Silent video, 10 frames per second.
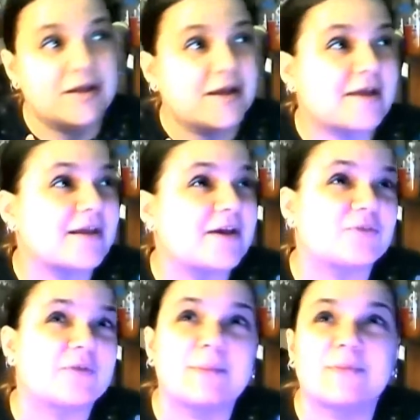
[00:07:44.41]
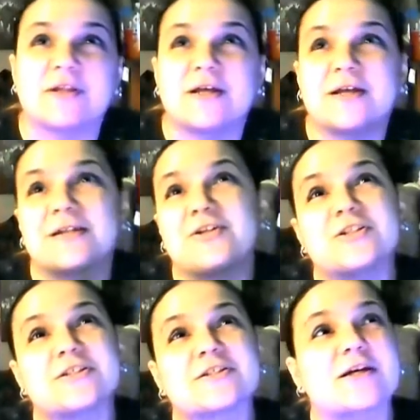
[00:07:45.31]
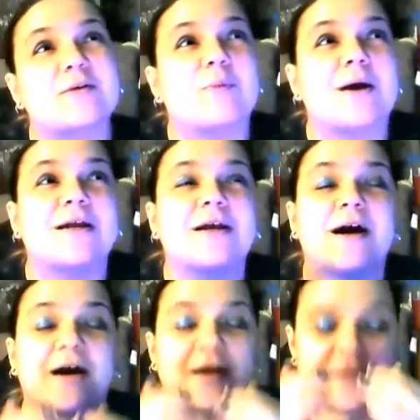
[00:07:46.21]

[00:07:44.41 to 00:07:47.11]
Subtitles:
And now you're rambling, and then you're just like, my god.